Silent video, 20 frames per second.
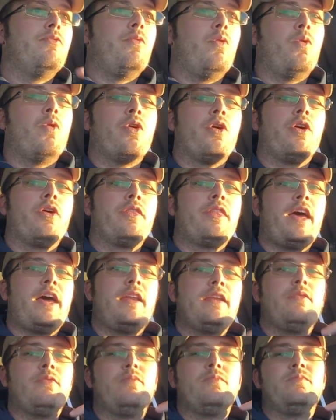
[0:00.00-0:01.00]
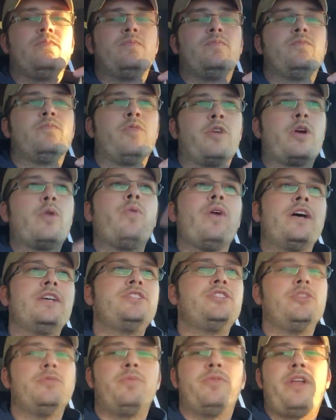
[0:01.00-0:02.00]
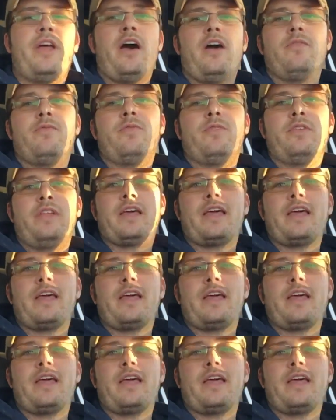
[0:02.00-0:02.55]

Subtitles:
for that request you put out for,